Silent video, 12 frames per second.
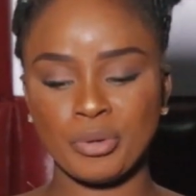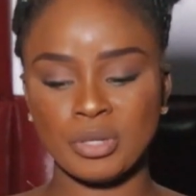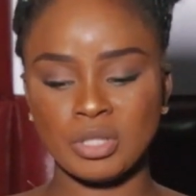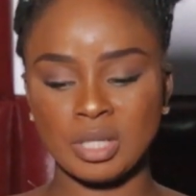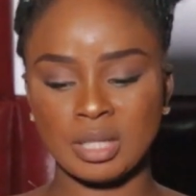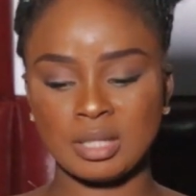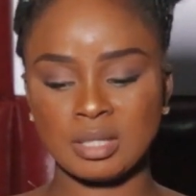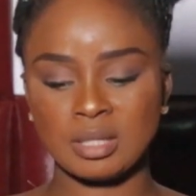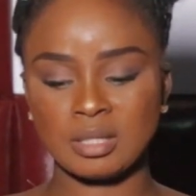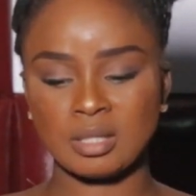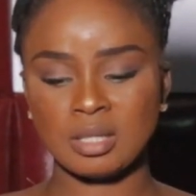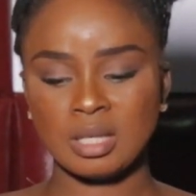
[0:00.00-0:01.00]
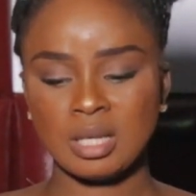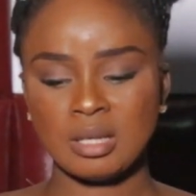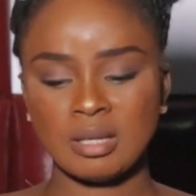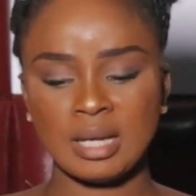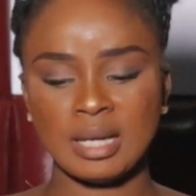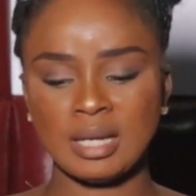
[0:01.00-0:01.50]
projects,
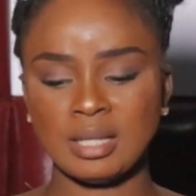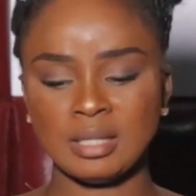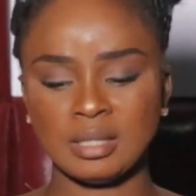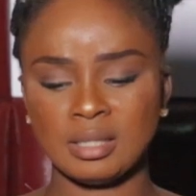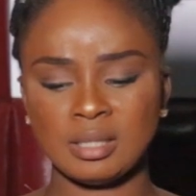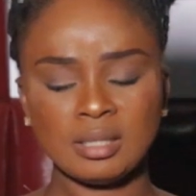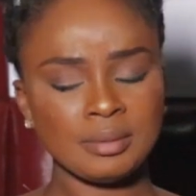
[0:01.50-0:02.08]
and